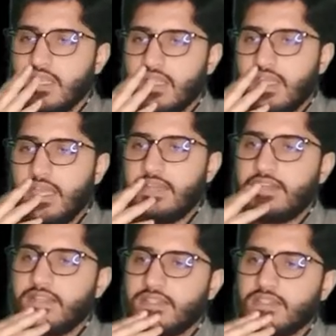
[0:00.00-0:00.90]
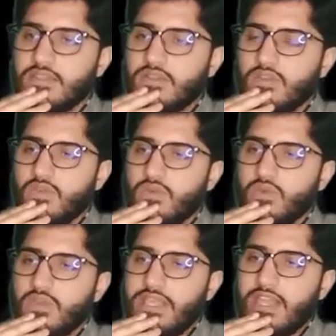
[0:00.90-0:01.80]
and it is
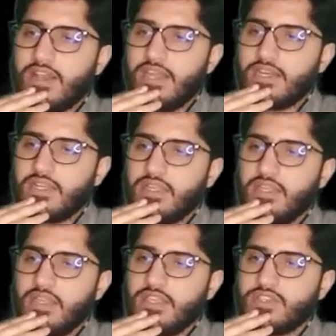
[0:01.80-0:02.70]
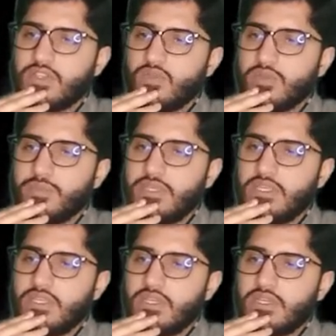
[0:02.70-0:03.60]
A, like A is going to
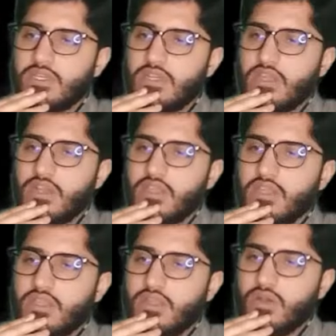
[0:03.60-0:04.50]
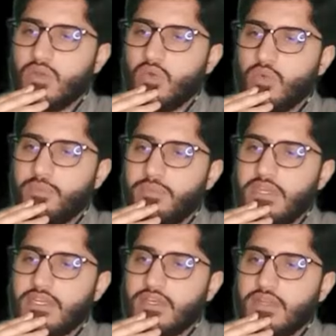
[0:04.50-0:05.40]
be 10
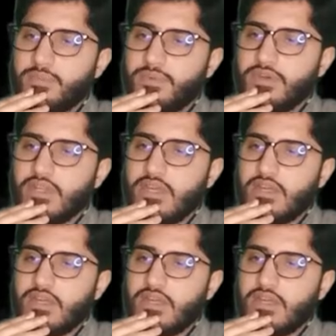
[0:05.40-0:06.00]
kilometer per hour.